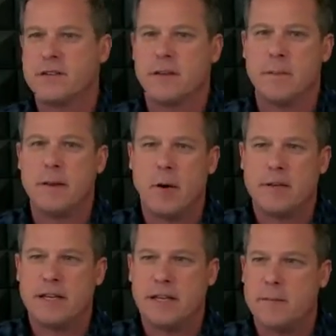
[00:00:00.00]
to the
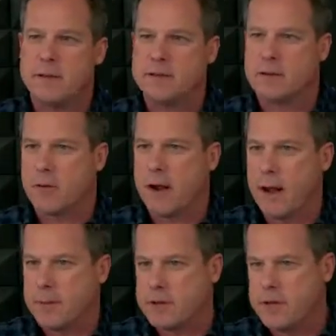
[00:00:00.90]
Mimo team, this is a great
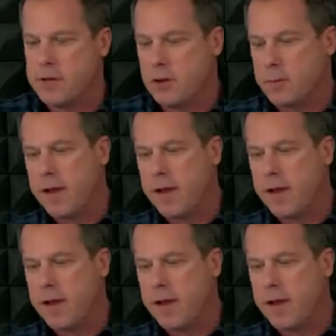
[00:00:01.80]
opportunity to do it.